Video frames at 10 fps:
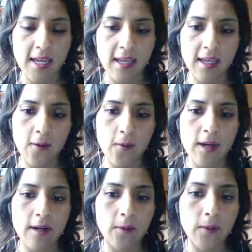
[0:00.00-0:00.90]

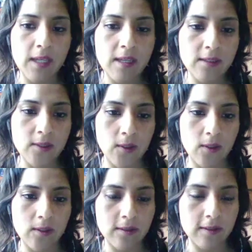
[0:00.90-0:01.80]
where we
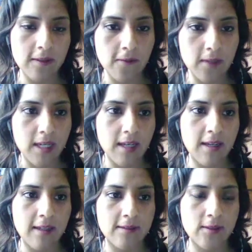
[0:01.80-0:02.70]
introduced
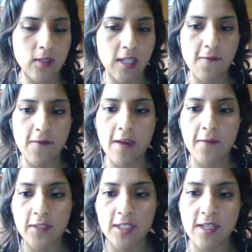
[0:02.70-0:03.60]

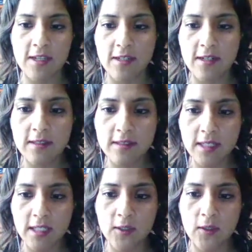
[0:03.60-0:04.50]
25 teenagers
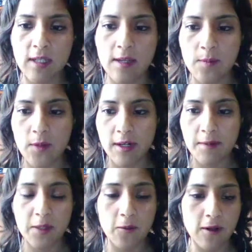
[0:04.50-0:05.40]
into the
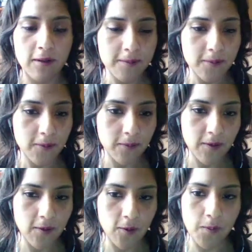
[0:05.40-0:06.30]
programming world
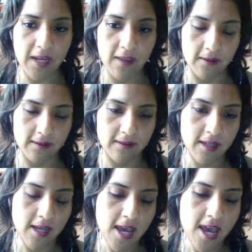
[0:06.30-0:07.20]
through Python.
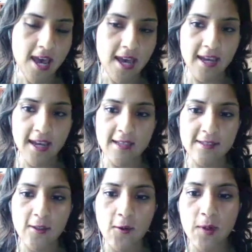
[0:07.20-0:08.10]

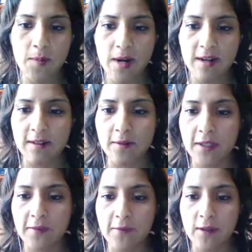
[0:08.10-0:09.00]
So we partnered
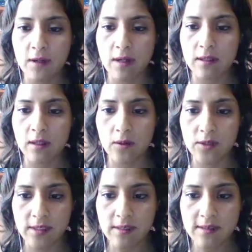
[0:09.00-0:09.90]
with local
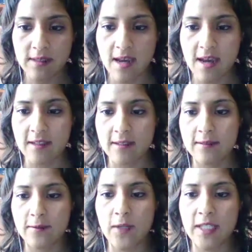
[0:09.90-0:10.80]
coaches
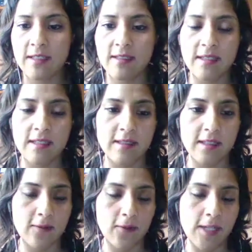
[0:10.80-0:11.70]
and ran this
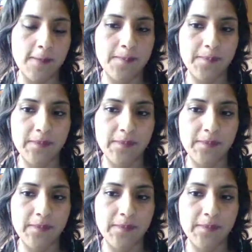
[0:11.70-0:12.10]
successfully.